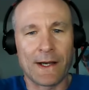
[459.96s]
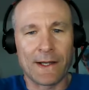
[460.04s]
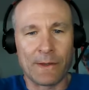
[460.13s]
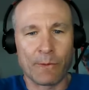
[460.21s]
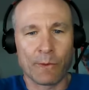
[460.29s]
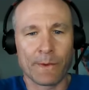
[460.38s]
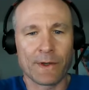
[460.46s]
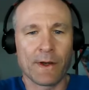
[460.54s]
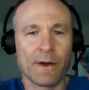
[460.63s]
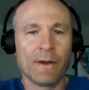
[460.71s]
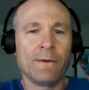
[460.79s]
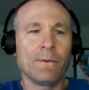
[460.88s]
And then when we're
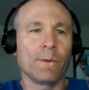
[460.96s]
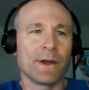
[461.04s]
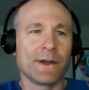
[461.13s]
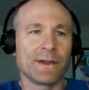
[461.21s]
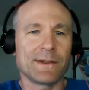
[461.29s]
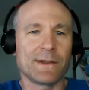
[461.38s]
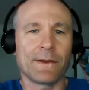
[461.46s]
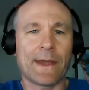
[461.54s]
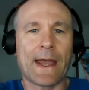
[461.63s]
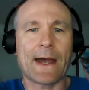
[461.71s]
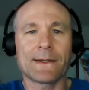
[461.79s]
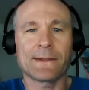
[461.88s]
done, we're going to sell
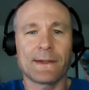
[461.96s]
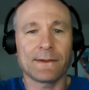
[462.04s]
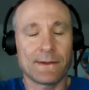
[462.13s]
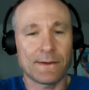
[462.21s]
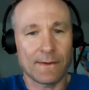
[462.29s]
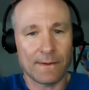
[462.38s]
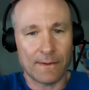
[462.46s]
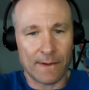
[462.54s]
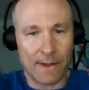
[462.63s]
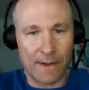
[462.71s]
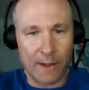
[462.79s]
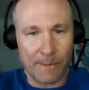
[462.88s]
the assets
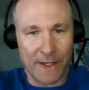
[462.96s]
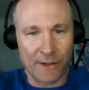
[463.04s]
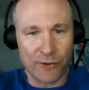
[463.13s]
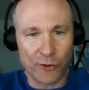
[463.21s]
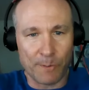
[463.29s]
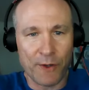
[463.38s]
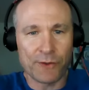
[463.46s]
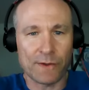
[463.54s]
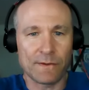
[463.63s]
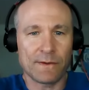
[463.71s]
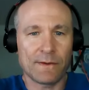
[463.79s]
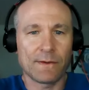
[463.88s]
and then make
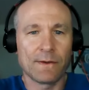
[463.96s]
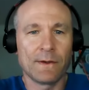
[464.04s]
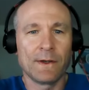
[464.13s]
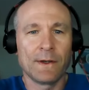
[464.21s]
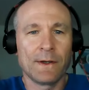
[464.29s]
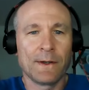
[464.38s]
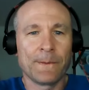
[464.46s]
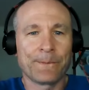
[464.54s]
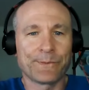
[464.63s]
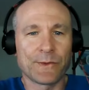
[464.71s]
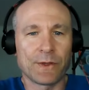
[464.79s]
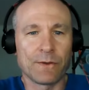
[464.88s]
distributions
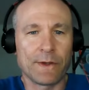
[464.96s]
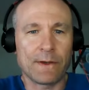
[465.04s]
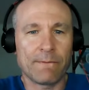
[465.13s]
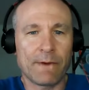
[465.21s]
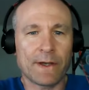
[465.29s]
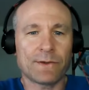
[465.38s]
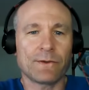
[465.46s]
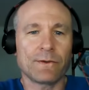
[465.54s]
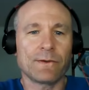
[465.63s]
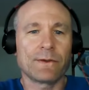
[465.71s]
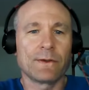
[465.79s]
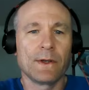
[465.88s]
to the
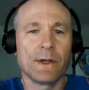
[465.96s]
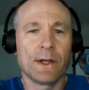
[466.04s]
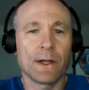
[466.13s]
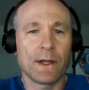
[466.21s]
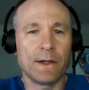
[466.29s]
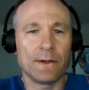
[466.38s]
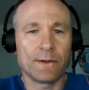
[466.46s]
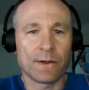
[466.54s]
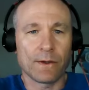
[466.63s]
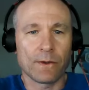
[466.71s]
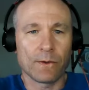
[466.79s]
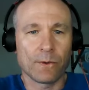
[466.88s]
investors. And
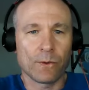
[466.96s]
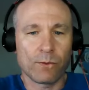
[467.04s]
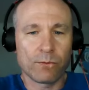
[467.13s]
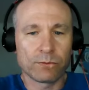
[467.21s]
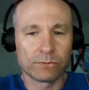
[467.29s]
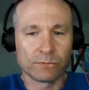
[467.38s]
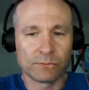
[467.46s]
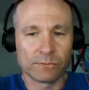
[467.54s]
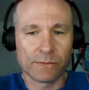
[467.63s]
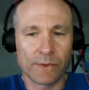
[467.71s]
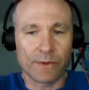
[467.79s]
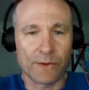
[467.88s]
so
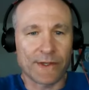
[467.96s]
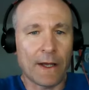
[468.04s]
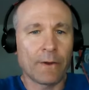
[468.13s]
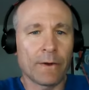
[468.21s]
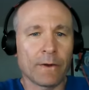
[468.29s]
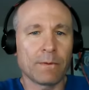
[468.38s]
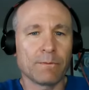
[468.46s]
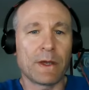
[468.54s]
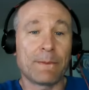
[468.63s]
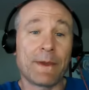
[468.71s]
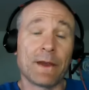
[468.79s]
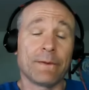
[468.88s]
your seller
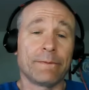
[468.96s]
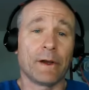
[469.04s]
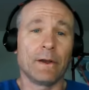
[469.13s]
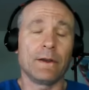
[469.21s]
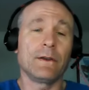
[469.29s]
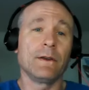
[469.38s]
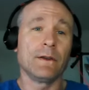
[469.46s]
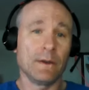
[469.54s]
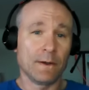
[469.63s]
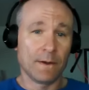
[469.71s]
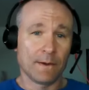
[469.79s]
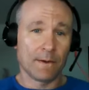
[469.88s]
may be a fund
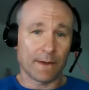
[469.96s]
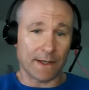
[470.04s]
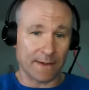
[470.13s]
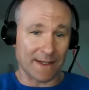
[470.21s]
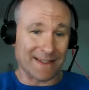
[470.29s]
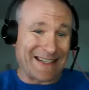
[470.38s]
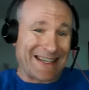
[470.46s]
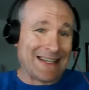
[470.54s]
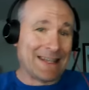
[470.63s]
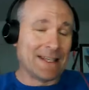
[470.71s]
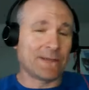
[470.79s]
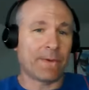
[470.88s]
that's
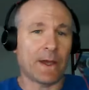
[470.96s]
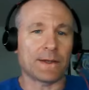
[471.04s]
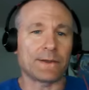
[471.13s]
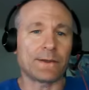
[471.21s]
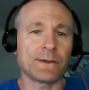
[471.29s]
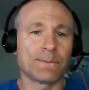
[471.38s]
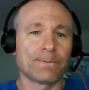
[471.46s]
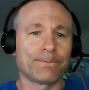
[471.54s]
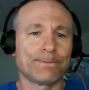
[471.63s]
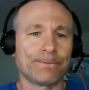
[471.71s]
in this phase